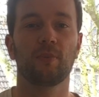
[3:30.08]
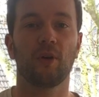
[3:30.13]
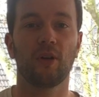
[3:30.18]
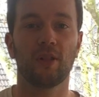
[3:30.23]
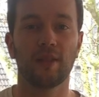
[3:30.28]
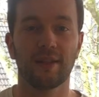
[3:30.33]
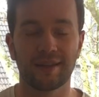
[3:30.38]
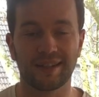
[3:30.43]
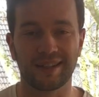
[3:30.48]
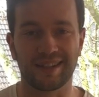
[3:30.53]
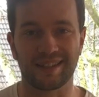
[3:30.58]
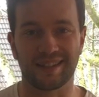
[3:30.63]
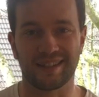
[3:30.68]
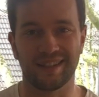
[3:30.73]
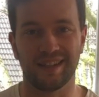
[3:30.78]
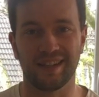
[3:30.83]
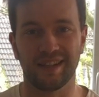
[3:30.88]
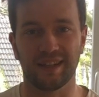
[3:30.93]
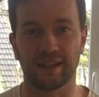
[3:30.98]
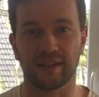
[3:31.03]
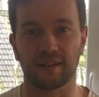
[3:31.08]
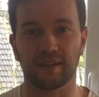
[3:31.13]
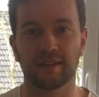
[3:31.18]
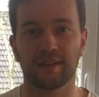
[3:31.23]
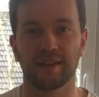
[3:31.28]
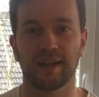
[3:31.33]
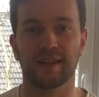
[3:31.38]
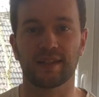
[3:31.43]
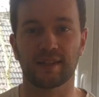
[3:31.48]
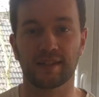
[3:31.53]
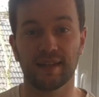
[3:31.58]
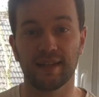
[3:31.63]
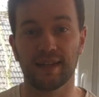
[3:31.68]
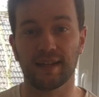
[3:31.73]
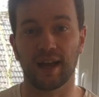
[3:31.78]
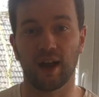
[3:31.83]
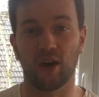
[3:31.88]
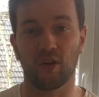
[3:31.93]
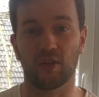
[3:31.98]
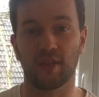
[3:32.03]
ball is leaning and seeing
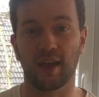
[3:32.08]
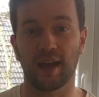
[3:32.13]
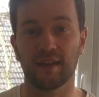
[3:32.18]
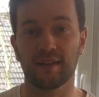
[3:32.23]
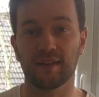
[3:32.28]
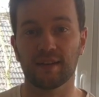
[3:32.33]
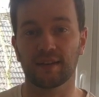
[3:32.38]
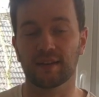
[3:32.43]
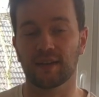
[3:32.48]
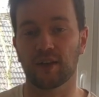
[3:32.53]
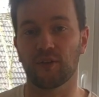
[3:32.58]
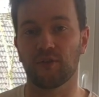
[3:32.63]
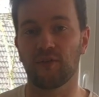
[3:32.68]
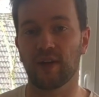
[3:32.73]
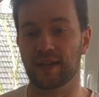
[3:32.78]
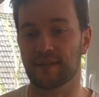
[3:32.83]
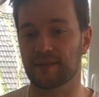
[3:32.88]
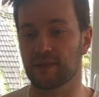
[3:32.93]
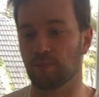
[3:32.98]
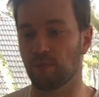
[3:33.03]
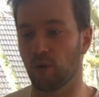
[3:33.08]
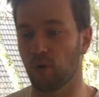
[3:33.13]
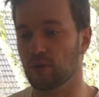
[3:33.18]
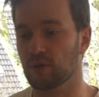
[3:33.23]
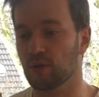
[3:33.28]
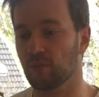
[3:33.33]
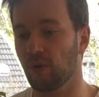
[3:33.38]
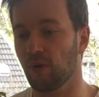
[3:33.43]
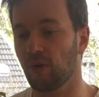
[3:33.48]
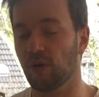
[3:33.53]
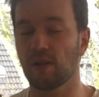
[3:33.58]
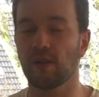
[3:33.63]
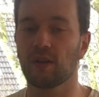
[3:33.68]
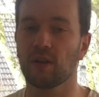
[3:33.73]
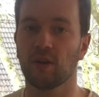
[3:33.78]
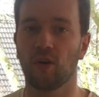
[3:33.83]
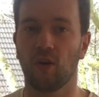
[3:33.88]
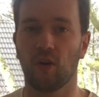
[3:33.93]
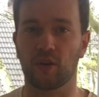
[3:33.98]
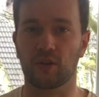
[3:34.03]
how that affects the Bosu ball
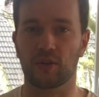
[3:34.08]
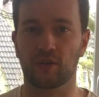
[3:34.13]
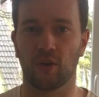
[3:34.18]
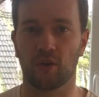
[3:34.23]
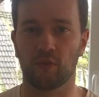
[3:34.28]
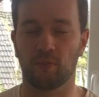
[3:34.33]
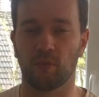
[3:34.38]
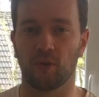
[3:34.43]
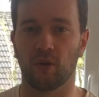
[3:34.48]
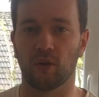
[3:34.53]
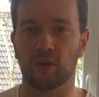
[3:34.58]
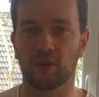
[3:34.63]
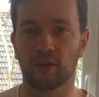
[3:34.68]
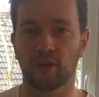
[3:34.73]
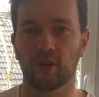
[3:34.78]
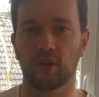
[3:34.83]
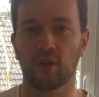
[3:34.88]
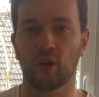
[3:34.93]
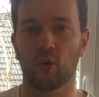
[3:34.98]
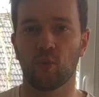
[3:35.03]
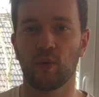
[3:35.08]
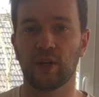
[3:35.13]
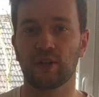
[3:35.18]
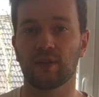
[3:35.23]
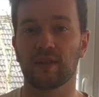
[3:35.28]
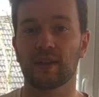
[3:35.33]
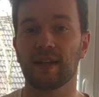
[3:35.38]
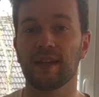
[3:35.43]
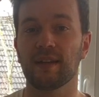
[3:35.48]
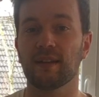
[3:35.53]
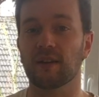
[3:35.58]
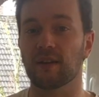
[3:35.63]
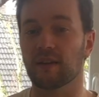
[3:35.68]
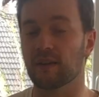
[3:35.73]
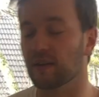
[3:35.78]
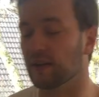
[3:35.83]
or the surfboard. We could either